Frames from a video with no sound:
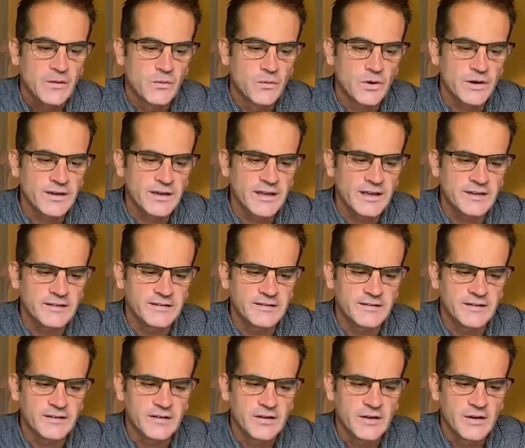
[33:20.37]
what
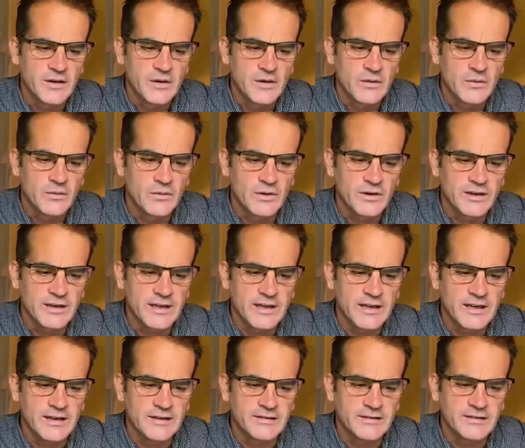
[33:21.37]
is what
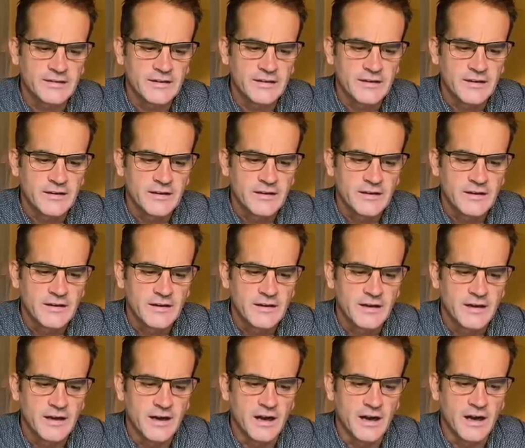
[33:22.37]
is
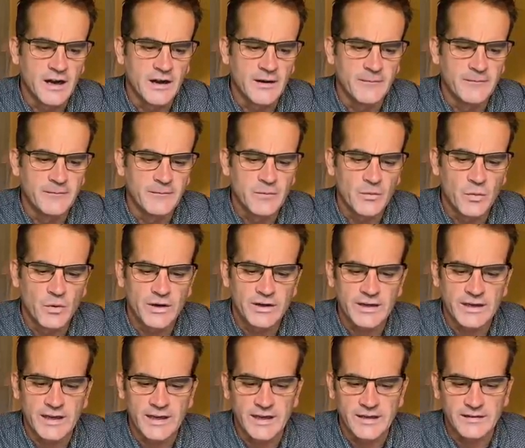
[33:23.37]
um,
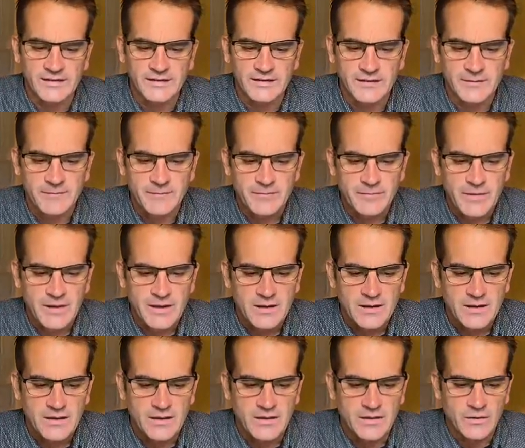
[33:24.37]
what is
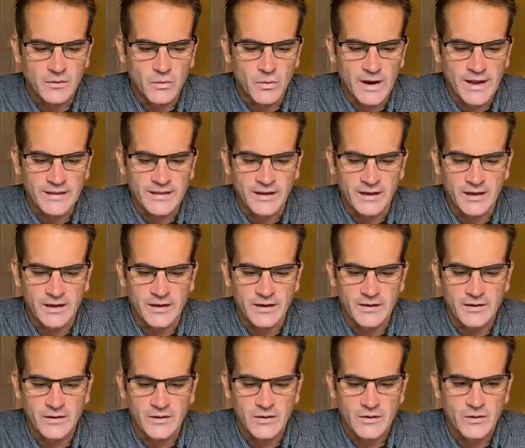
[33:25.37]
the weather?
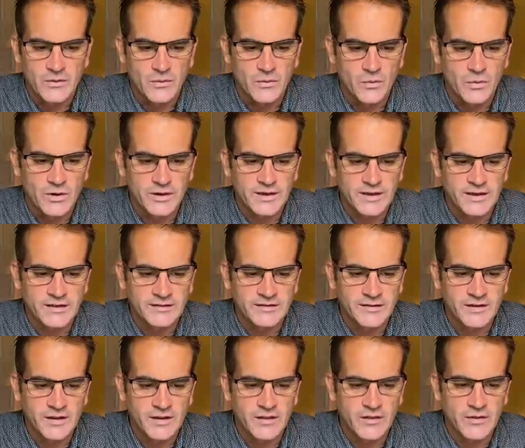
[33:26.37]
What
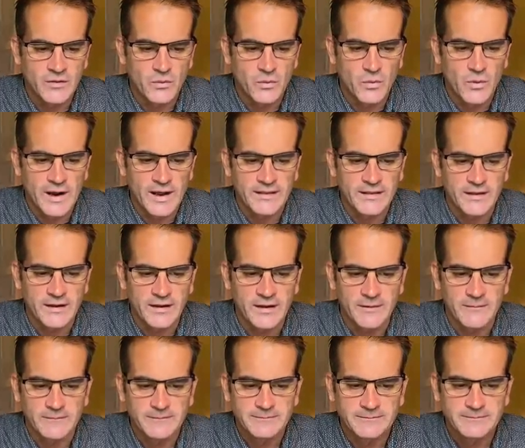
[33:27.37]
is the
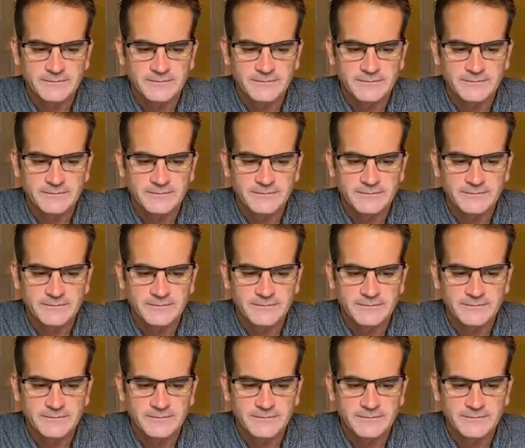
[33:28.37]
weather?